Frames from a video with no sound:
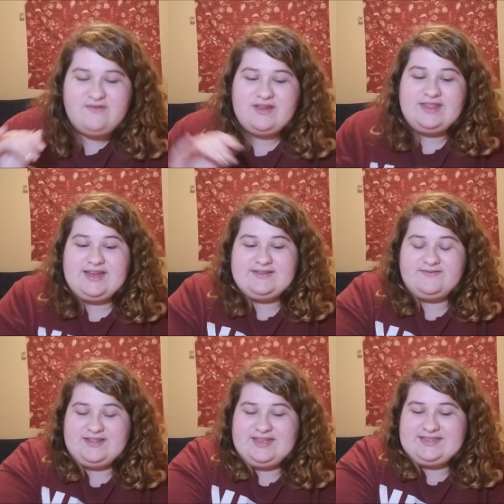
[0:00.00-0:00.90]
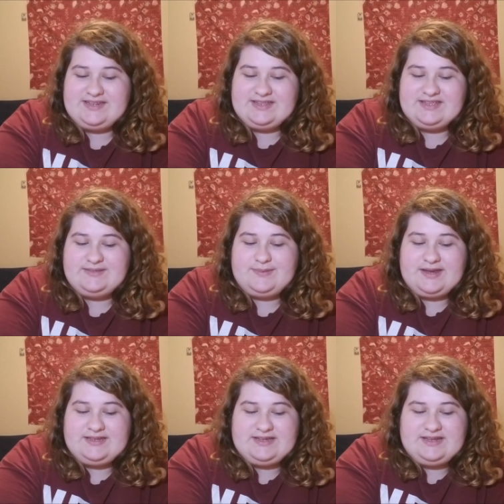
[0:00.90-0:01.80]
realize realize I did this, but
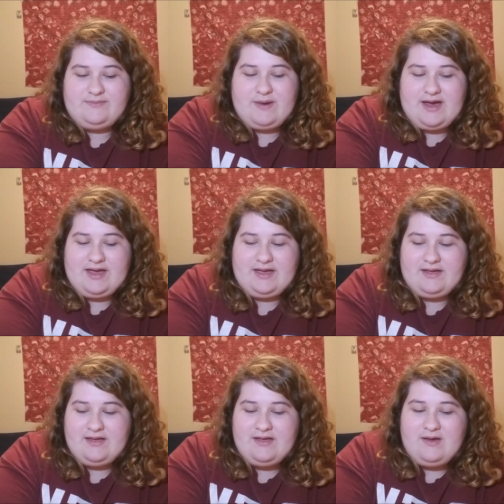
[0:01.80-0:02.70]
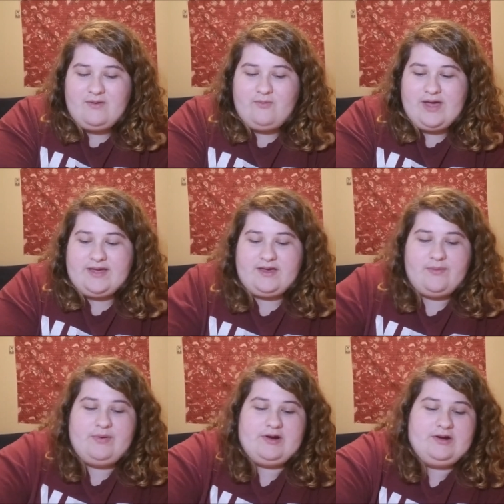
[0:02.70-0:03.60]
I did my wake
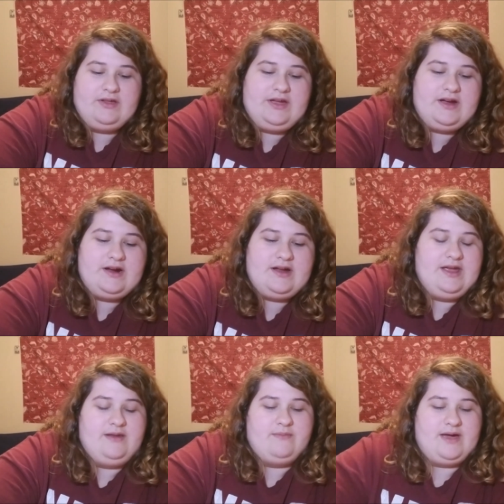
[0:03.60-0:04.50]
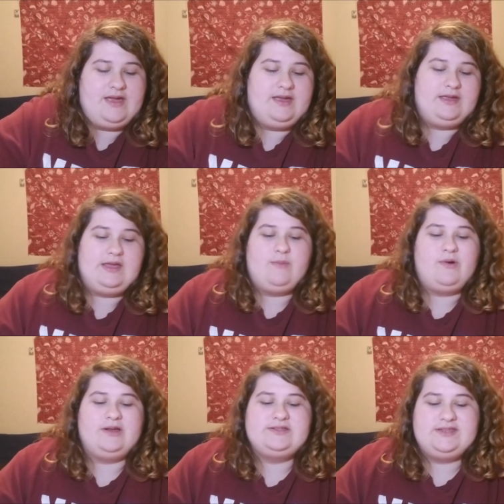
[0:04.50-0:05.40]
up earlier and my get
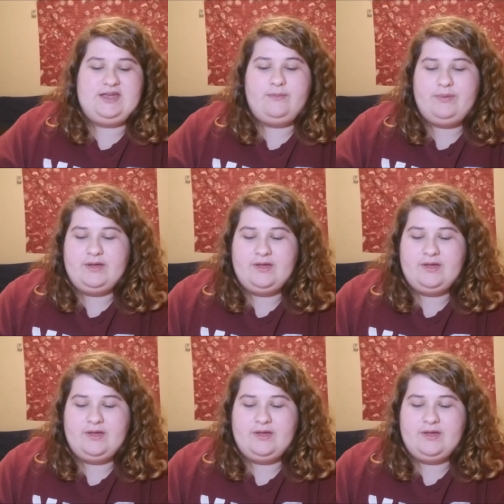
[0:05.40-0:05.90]
more sleep